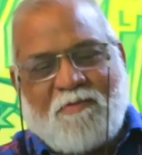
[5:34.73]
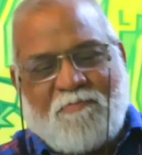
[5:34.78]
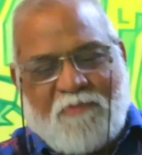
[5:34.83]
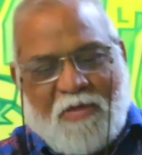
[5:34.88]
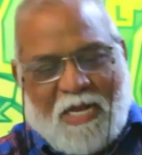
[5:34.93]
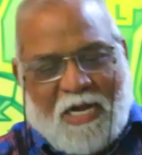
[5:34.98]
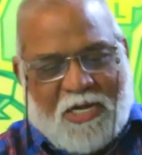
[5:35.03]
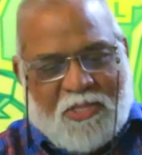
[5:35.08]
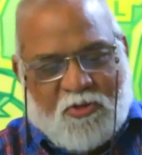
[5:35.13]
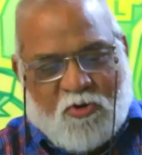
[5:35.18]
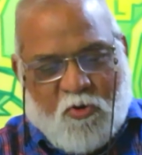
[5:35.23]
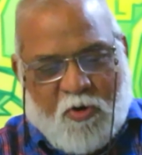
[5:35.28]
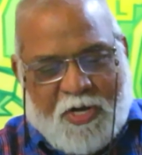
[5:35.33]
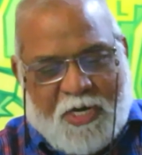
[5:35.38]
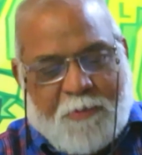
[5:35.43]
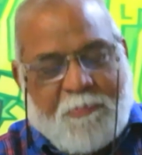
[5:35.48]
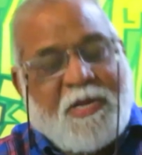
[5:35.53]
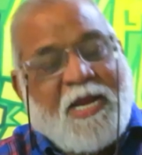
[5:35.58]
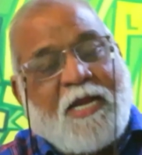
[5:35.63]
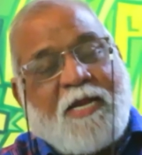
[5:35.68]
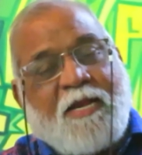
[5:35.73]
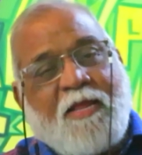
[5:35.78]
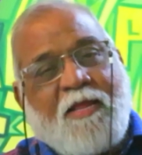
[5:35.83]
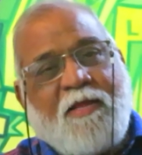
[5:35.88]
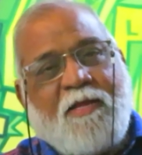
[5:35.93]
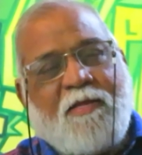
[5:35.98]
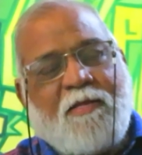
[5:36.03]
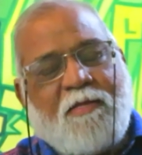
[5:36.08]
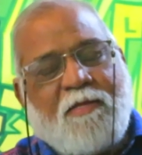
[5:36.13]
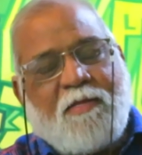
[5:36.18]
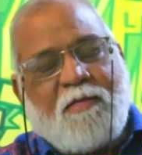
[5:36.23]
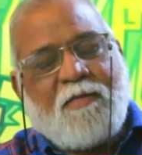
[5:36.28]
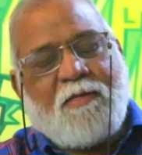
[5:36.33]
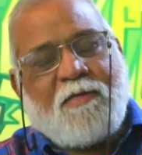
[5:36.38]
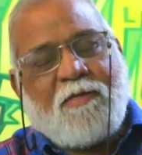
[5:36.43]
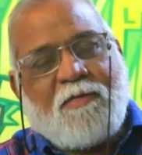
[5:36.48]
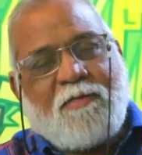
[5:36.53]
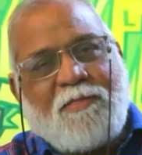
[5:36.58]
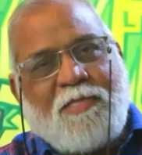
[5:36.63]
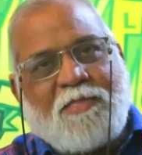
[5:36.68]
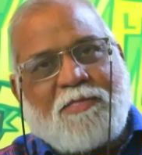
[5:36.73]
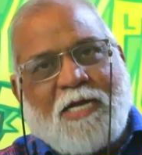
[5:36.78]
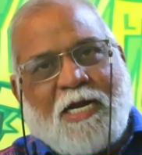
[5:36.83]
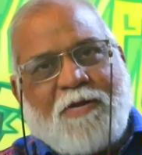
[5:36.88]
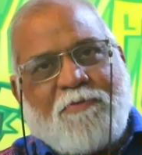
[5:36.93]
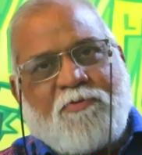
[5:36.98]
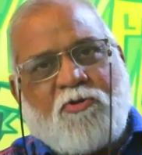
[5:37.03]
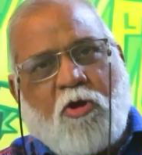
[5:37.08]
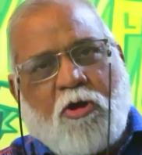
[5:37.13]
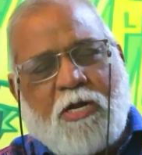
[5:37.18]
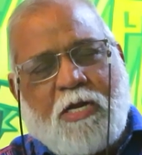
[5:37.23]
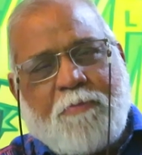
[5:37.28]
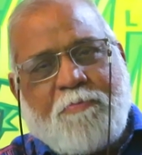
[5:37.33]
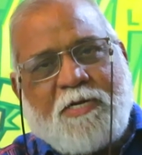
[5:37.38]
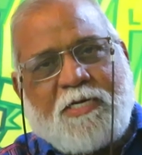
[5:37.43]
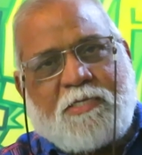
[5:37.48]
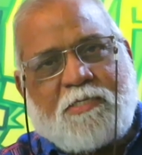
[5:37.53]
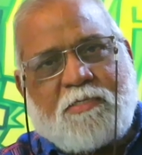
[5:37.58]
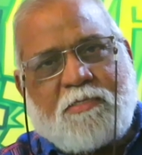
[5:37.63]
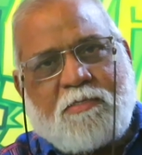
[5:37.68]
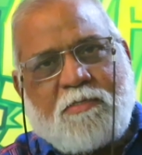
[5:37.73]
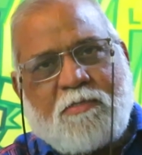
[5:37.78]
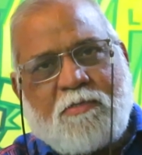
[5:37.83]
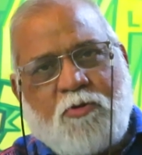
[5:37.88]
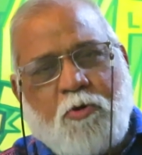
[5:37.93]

Where are they going to be getting these kind of documents?